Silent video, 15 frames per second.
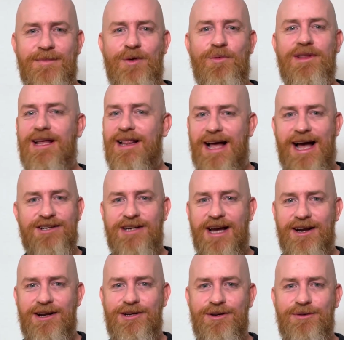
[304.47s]
Will they lash
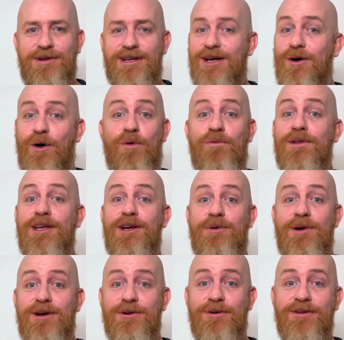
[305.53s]
out at you and get overly
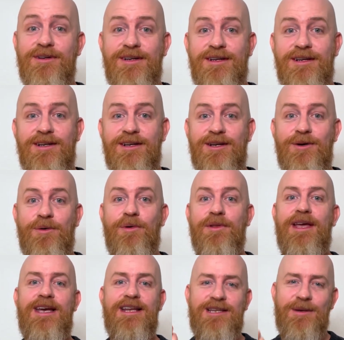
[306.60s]
critical? Will
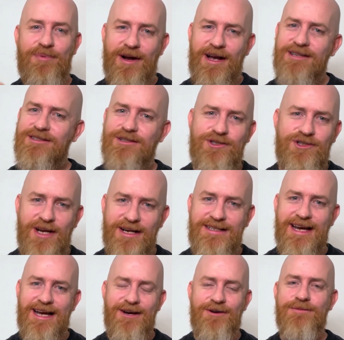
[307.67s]
they get depressed and shut
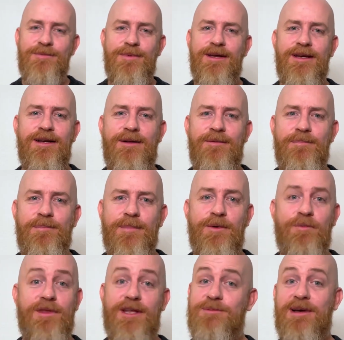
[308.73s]
down?
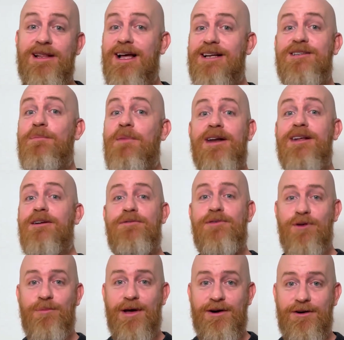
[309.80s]
Will they spend lots of money to
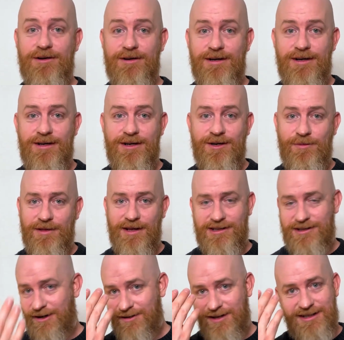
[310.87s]
feel better? Will they
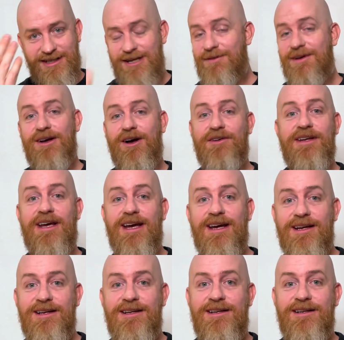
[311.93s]
stare at the TV all day?